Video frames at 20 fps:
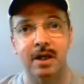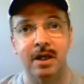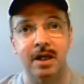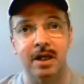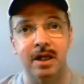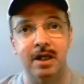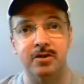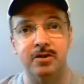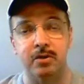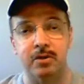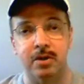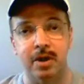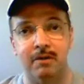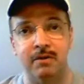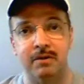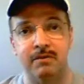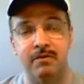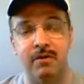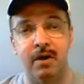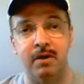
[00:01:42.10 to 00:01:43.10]
He's your
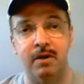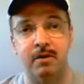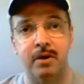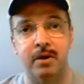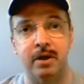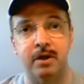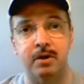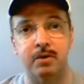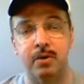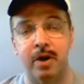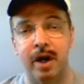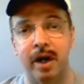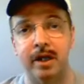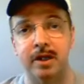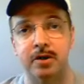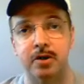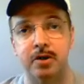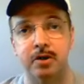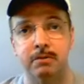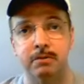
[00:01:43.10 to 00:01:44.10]
loving Father. He
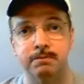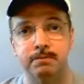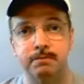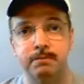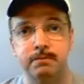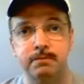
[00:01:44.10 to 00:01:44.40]
created you.